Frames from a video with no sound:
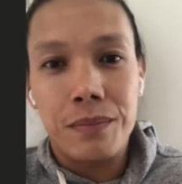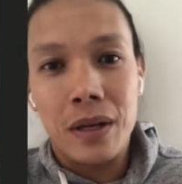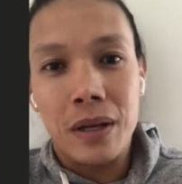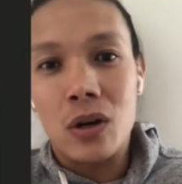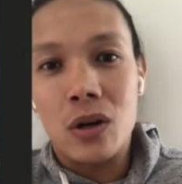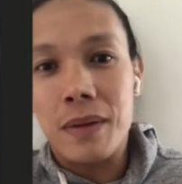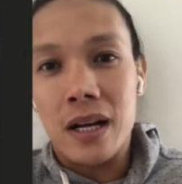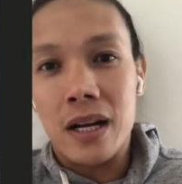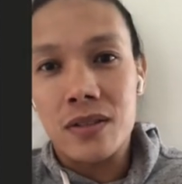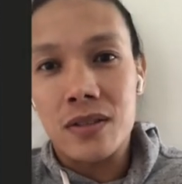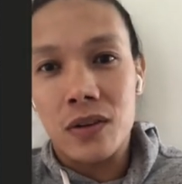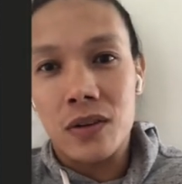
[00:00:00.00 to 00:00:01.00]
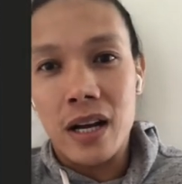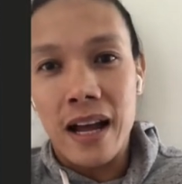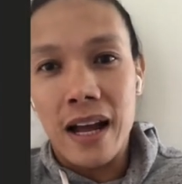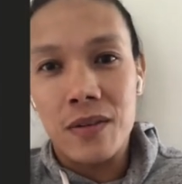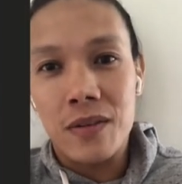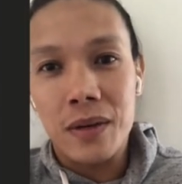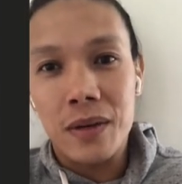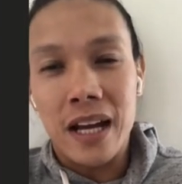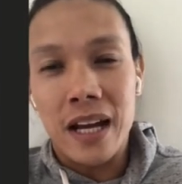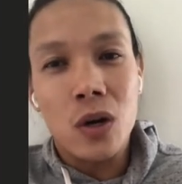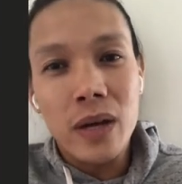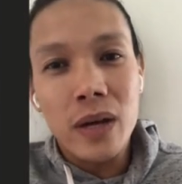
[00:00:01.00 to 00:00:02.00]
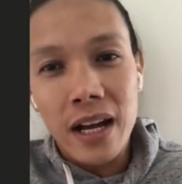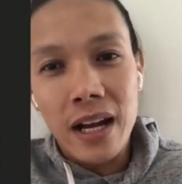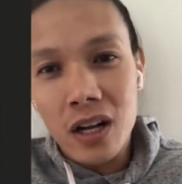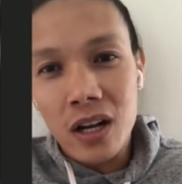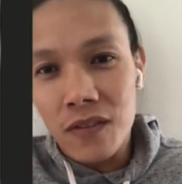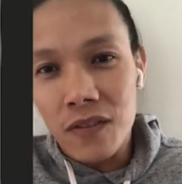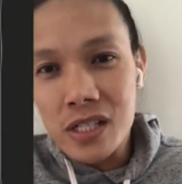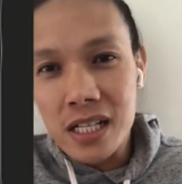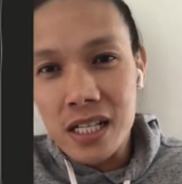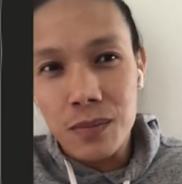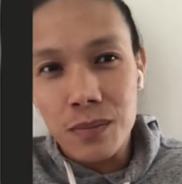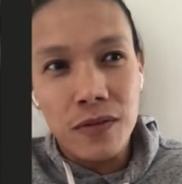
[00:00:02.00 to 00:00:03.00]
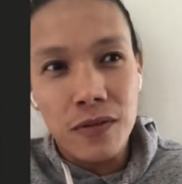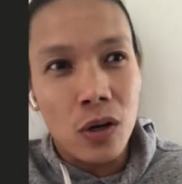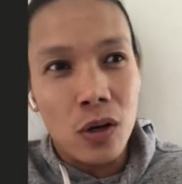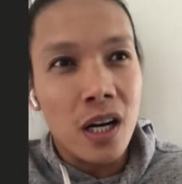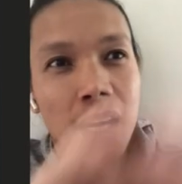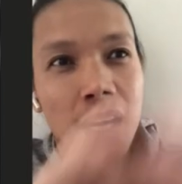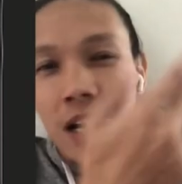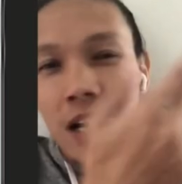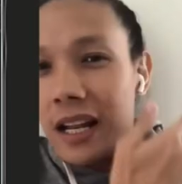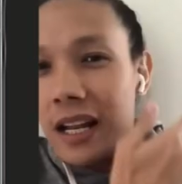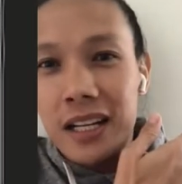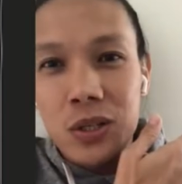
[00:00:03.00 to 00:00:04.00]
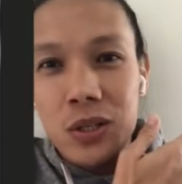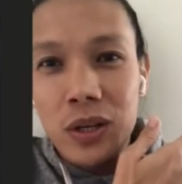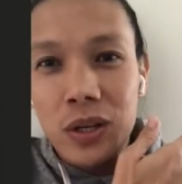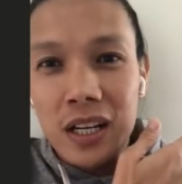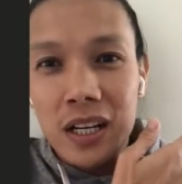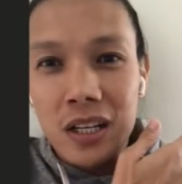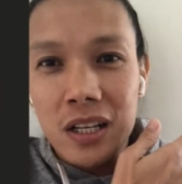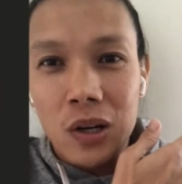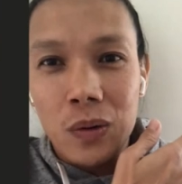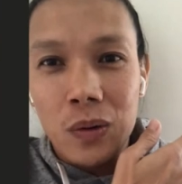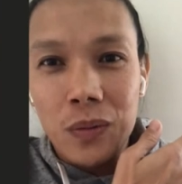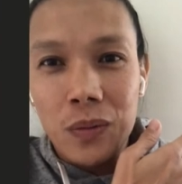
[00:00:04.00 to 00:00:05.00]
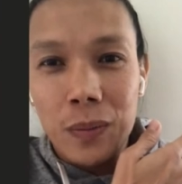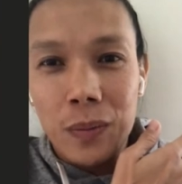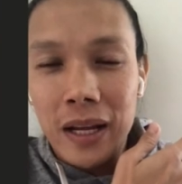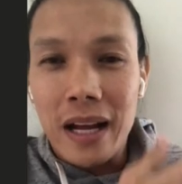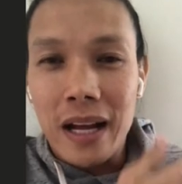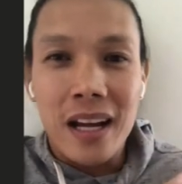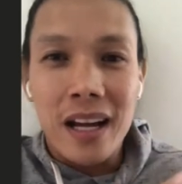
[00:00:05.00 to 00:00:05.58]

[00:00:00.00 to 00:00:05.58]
Pinoy Bounce, for having me. I know we had a conversation before, like 2 years ago when we were playing.